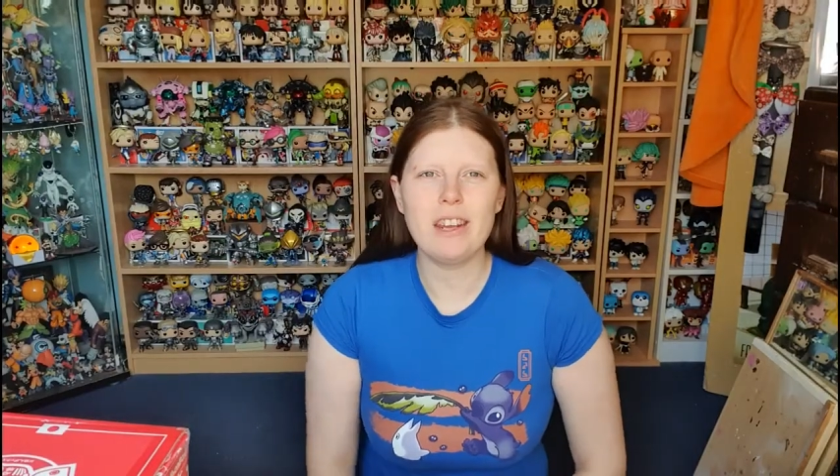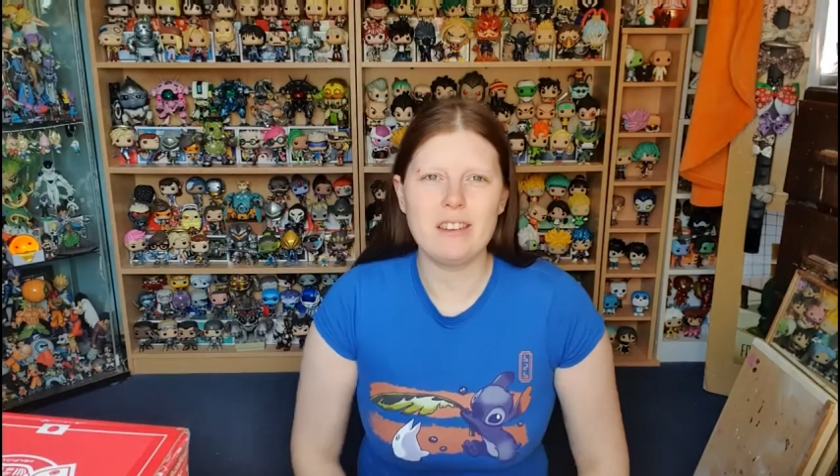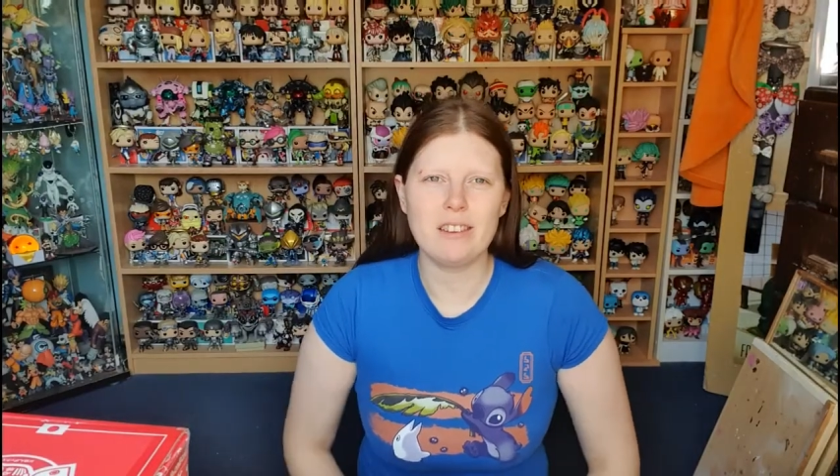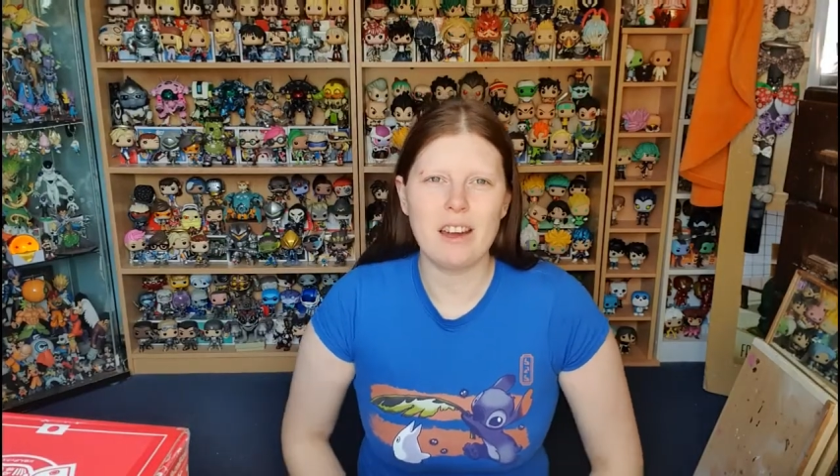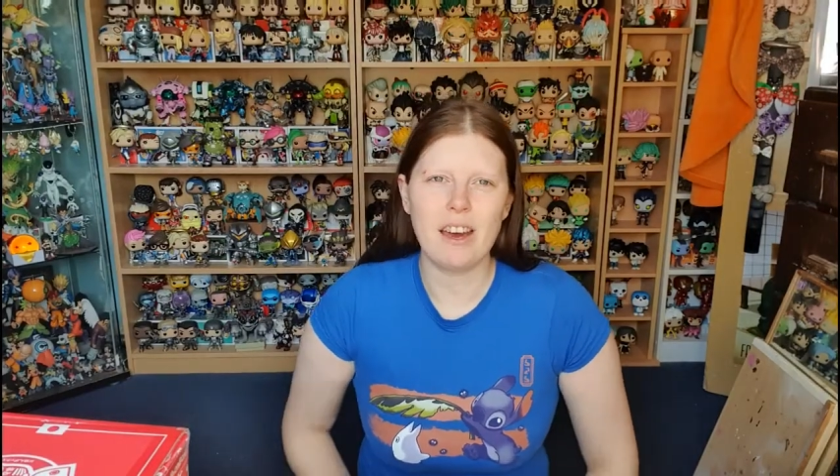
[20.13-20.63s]
It
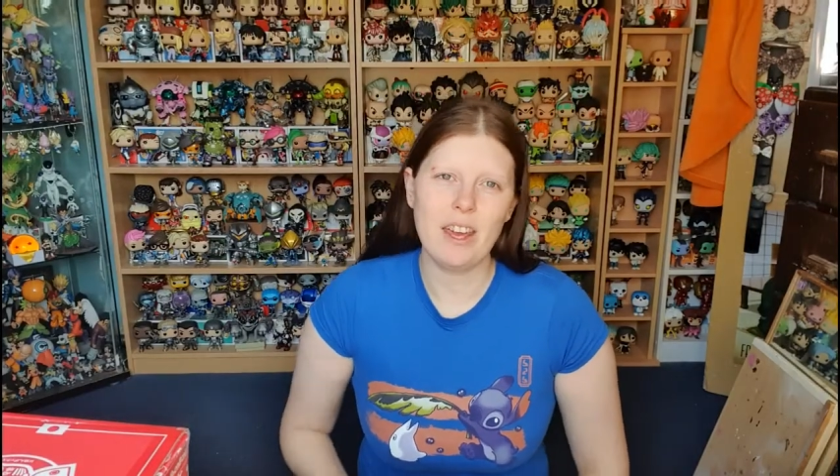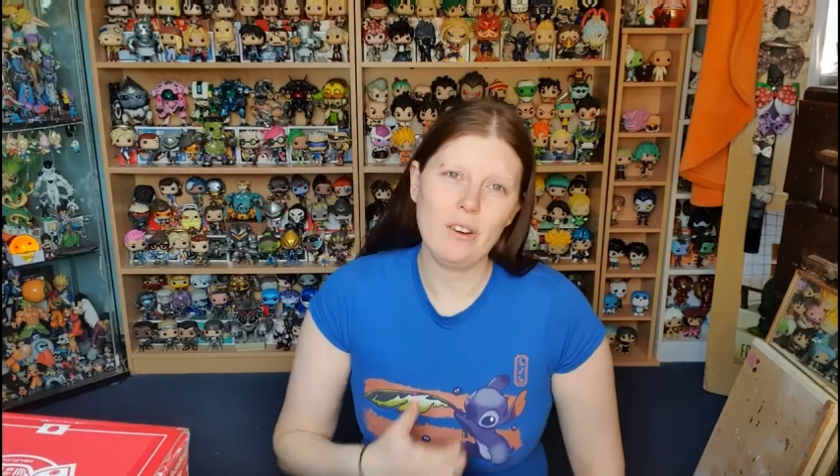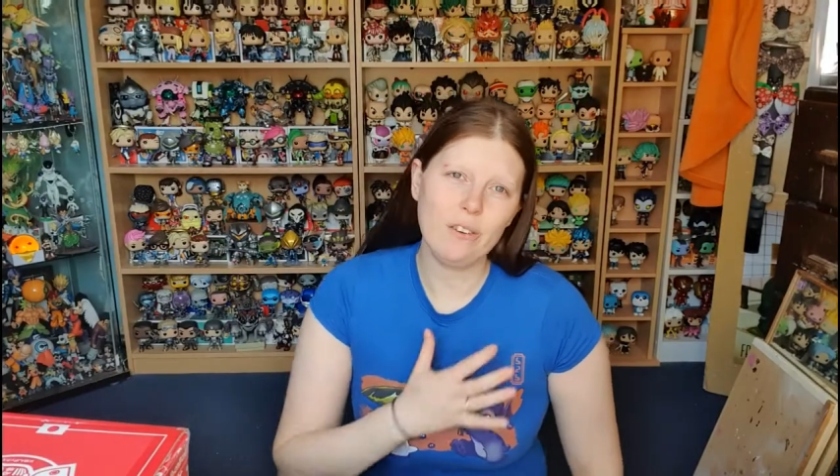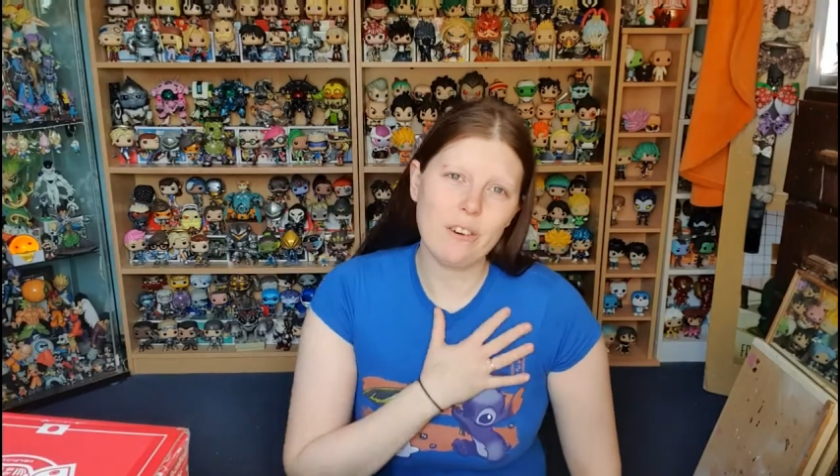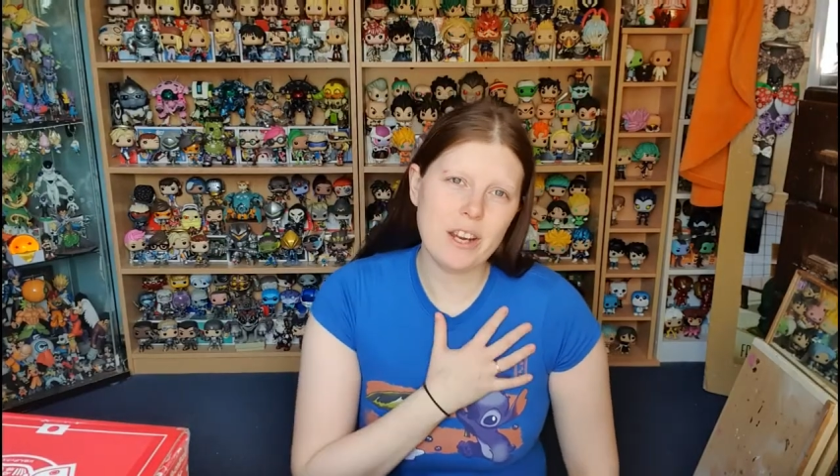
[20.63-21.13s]
is I,
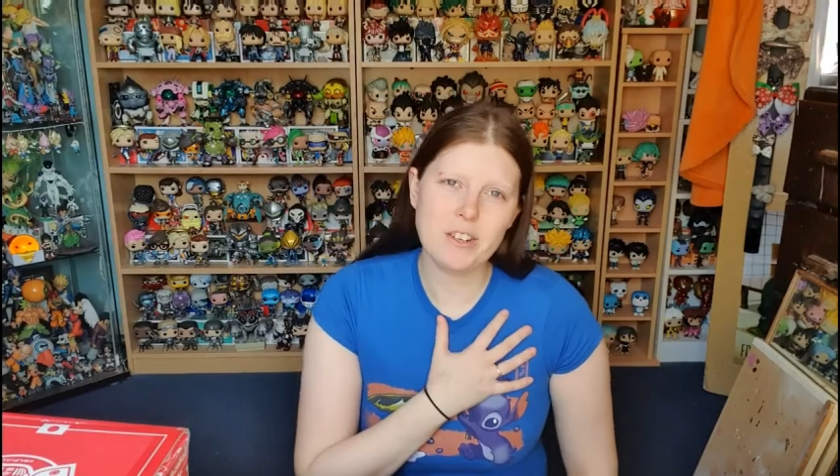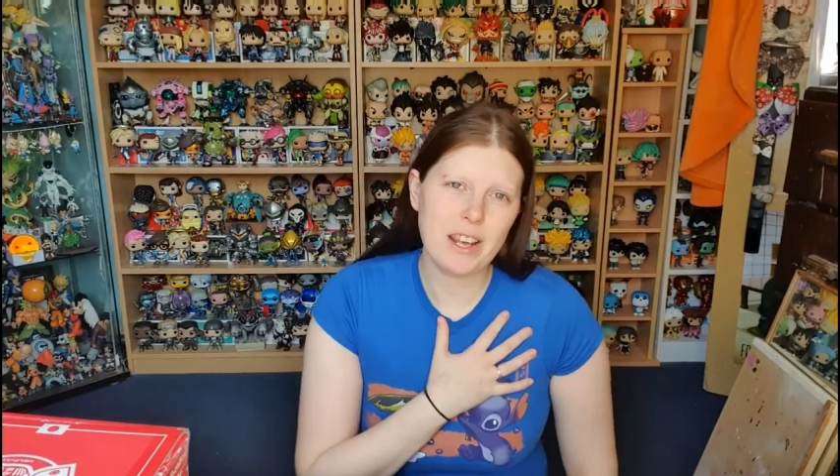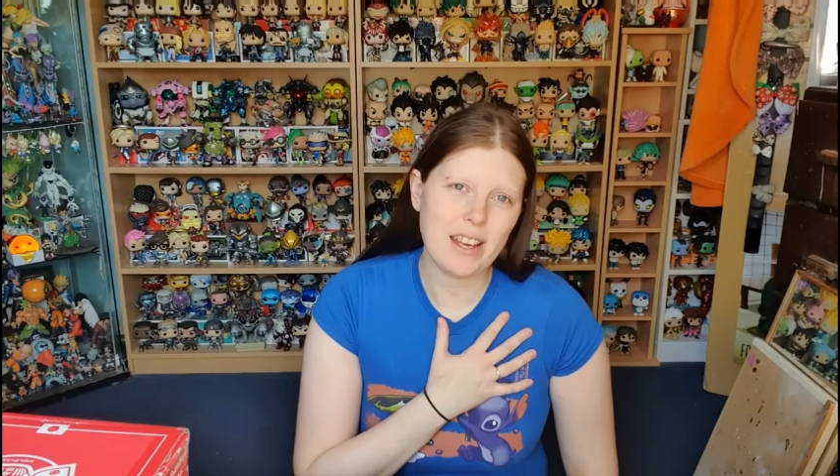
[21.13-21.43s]
Rachel